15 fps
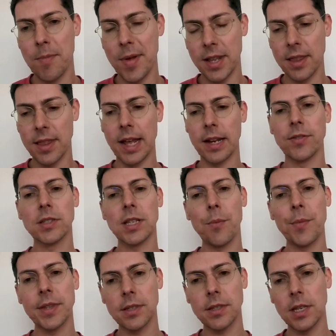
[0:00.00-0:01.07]
meaning that if
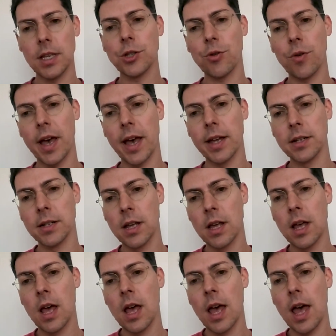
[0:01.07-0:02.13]
someone sees your ad
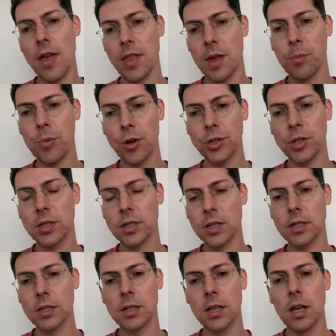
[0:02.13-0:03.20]
and then
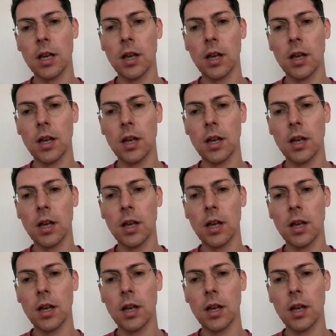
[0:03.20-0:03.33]
purchases